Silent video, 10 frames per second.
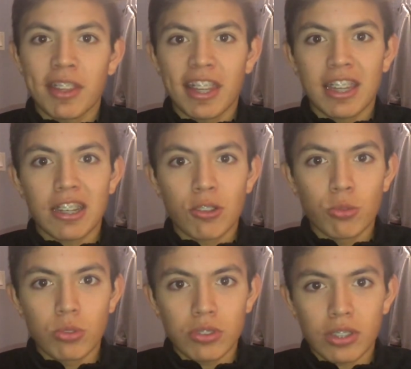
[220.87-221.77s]
and they had a
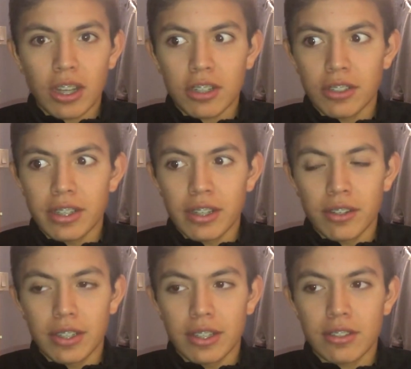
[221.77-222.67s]
cool soccer
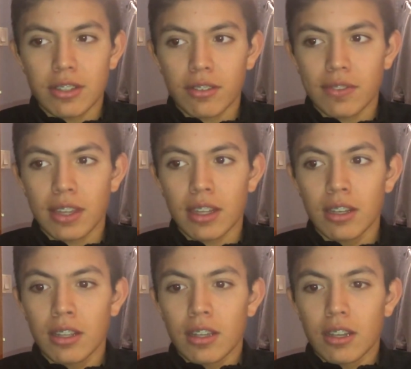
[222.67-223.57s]
arena stuff that
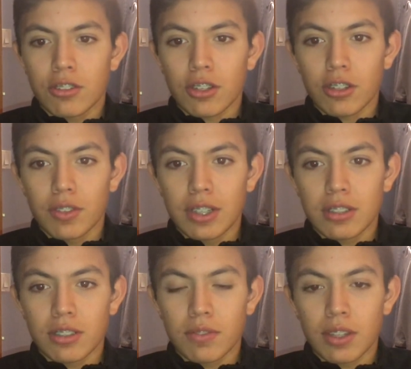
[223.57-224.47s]
uh, soccer arena
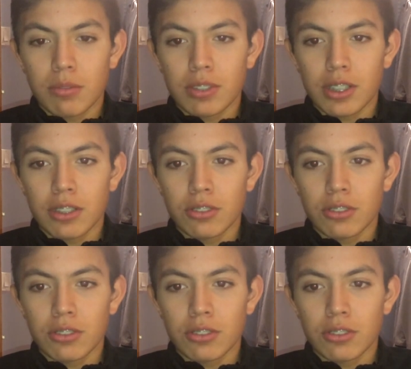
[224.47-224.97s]
stuff that was there.